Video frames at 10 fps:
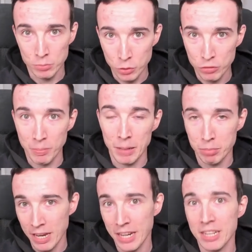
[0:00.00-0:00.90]
move by
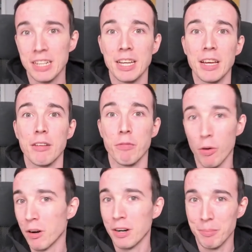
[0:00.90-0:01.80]
black,
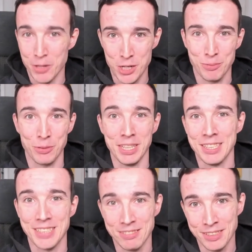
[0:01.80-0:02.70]
4 bishop to
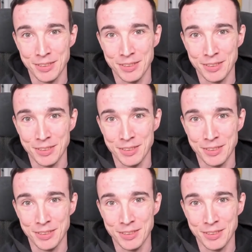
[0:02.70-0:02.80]
e7.